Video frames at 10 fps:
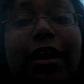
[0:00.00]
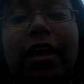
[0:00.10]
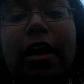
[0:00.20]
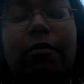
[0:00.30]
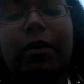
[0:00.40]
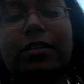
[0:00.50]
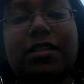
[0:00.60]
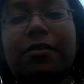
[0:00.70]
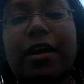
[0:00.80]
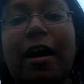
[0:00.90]
I can't wait to
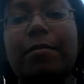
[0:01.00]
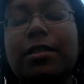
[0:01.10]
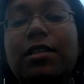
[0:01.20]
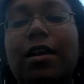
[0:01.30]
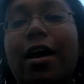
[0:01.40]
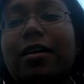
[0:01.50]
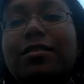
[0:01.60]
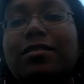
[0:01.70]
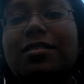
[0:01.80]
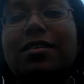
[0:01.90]
see what happens
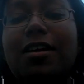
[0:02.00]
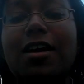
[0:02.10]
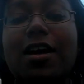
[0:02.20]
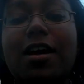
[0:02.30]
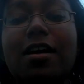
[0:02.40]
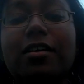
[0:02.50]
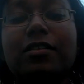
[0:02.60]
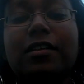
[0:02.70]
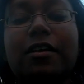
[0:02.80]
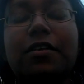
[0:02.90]
next.
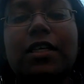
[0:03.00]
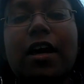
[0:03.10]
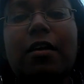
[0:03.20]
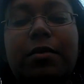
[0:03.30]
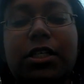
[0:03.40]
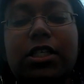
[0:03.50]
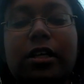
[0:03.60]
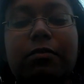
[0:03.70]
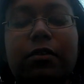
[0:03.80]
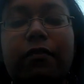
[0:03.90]
So that was Bleach
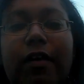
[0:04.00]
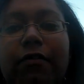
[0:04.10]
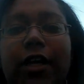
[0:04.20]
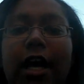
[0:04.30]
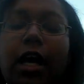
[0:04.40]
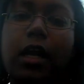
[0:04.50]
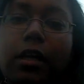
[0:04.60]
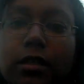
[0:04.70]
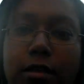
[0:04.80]
chapter 508.